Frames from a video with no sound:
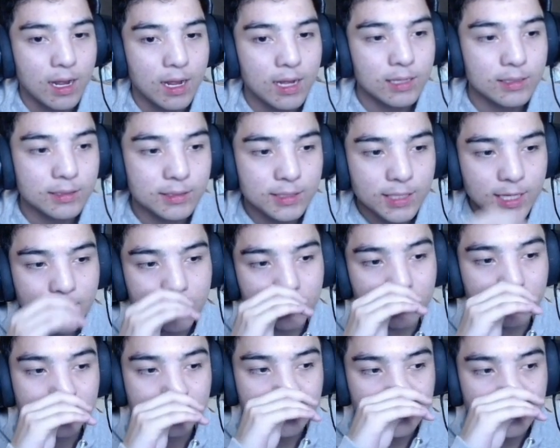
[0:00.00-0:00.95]
And
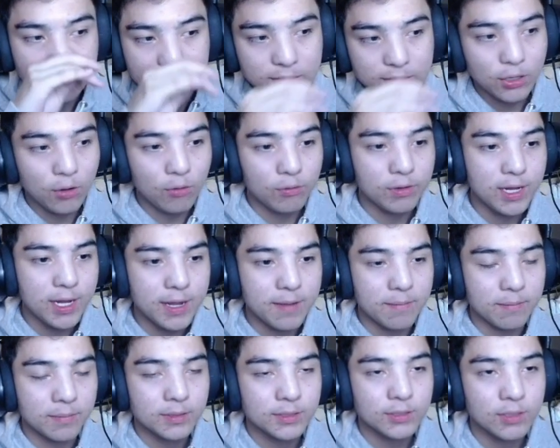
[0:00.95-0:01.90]
yeah. So
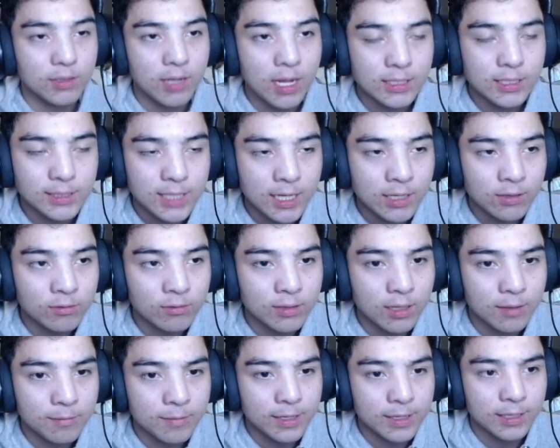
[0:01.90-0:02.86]
yeah. So hashtag
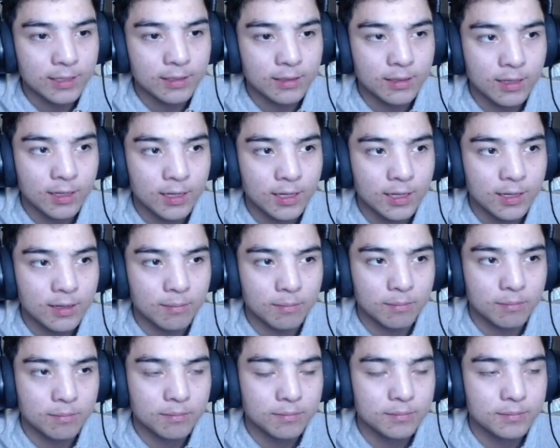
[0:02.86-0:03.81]
gonna be
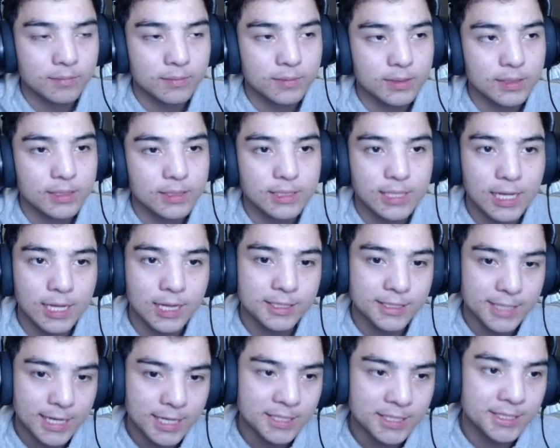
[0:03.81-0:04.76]
um, sell
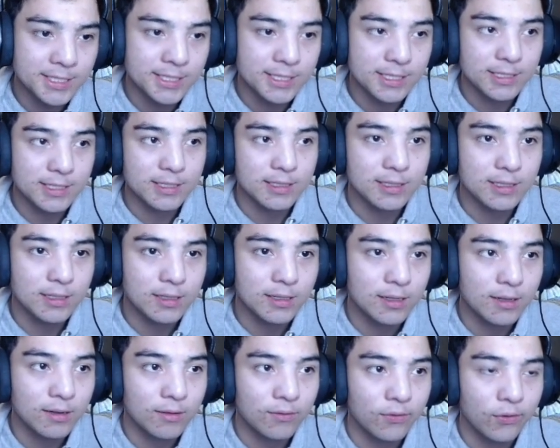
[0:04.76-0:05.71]
sets
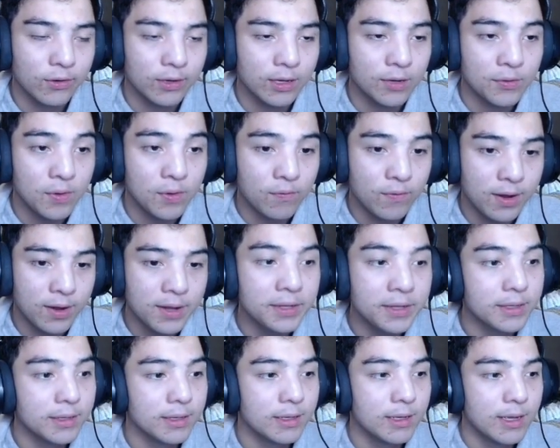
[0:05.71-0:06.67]
for
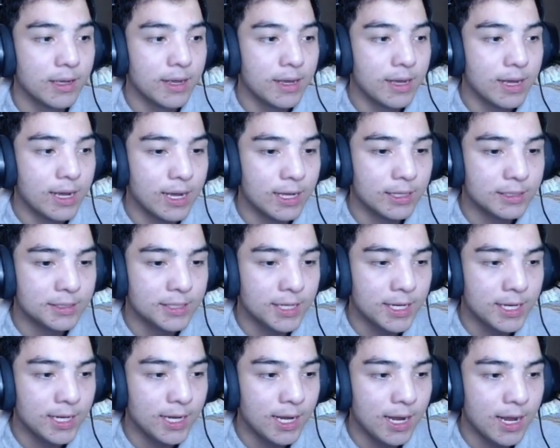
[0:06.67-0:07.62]
giveaway. And
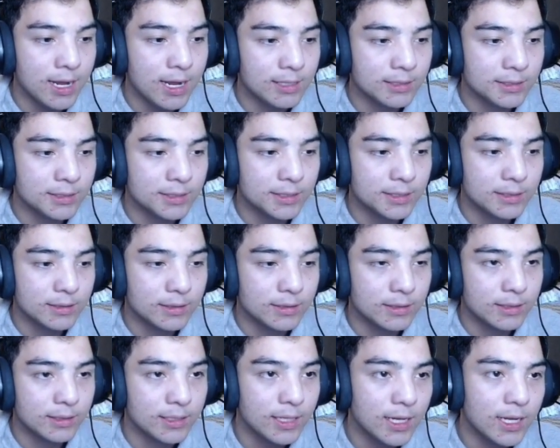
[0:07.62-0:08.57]
yeah. And
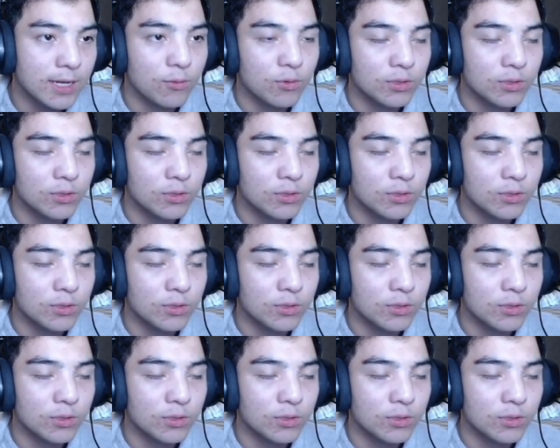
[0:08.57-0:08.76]
yeah.